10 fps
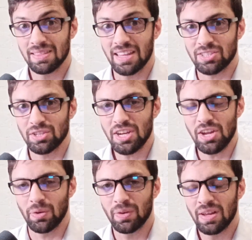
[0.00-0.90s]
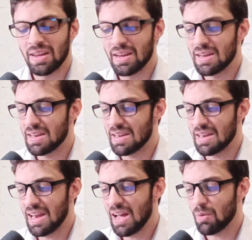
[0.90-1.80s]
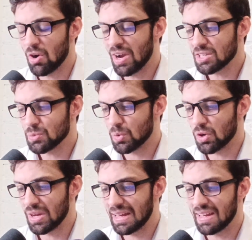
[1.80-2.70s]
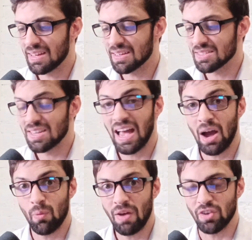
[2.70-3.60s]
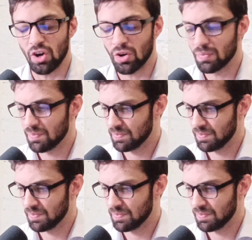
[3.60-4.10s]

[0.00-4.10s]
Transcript: let's continue. Now our next word is however.